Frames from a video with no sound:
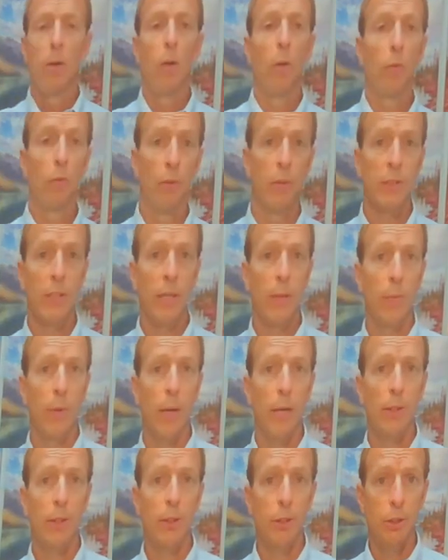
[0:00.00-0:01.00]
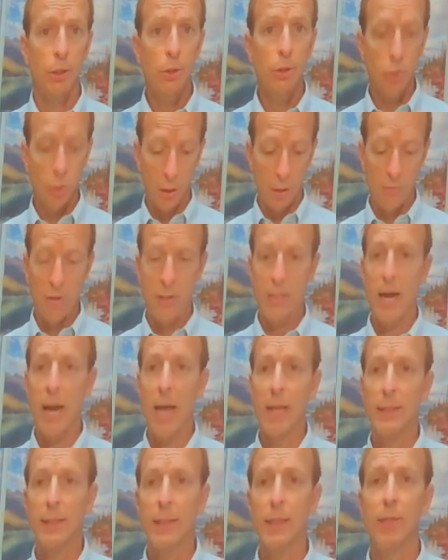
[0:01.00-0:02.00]
over this time last year, so it's
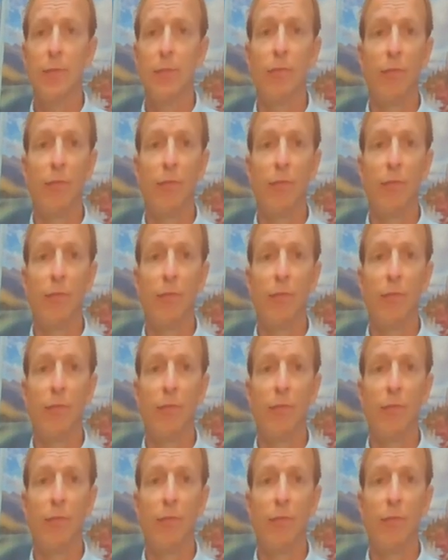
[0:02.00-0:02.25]
fantastic. For